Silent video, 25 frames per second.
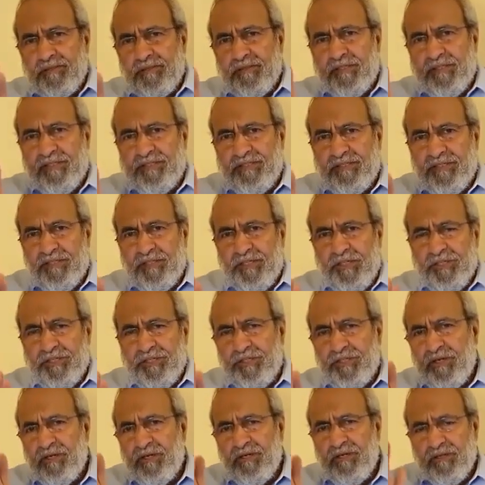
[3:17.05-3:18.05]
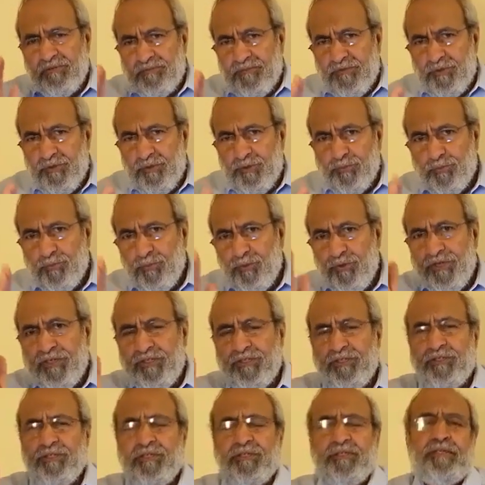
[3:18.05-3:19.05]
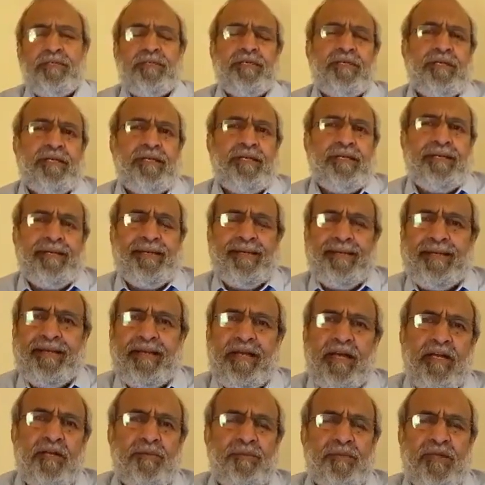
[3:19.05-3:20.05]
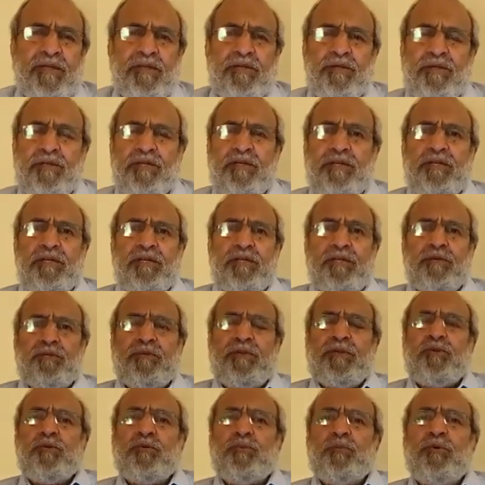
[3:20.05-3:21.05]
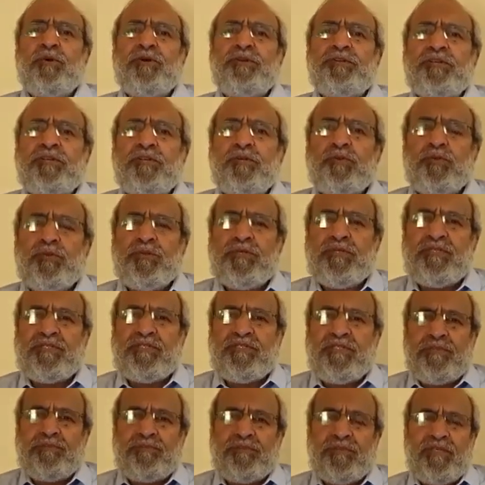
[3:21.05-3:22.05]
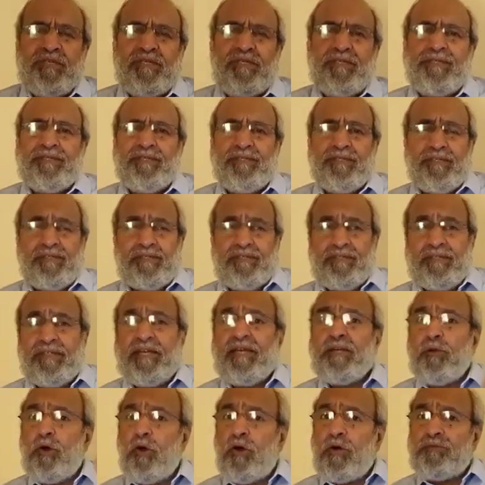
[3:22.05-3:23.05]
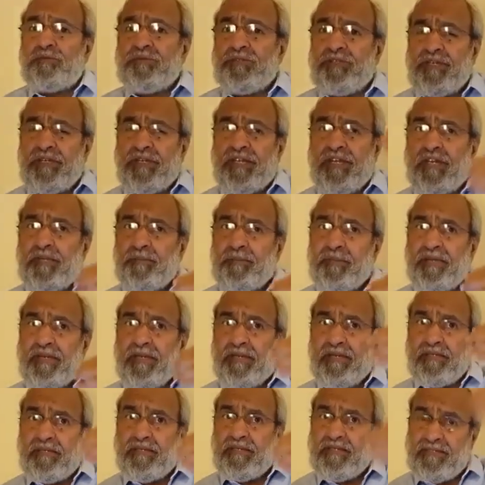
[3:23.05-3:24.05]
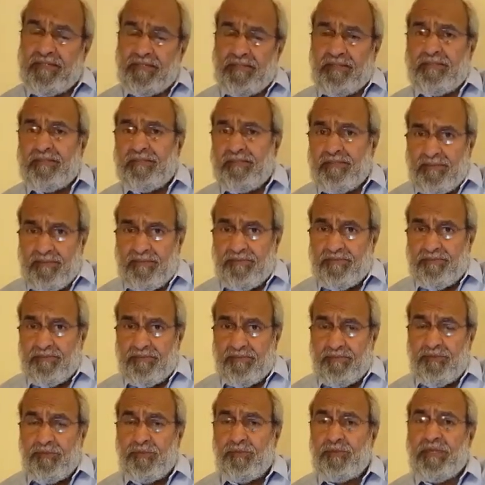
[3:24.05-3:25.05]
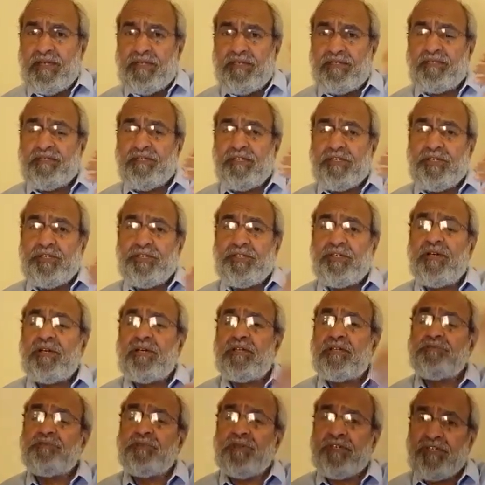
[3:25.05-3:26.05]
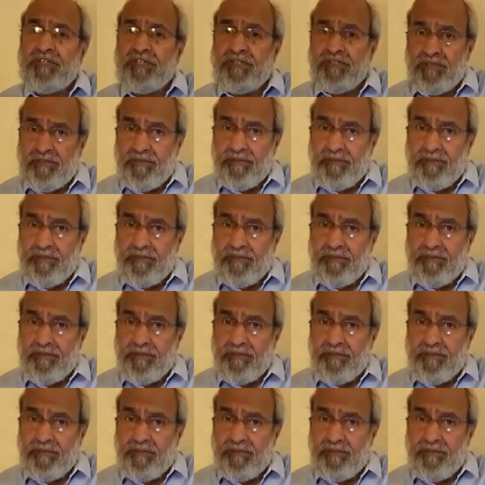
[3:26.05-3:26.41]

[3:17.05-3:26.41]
It's an ishara. You point. In Arabic, when you're pointing towards something, that object can be at a distance. So that is ishara ba'id.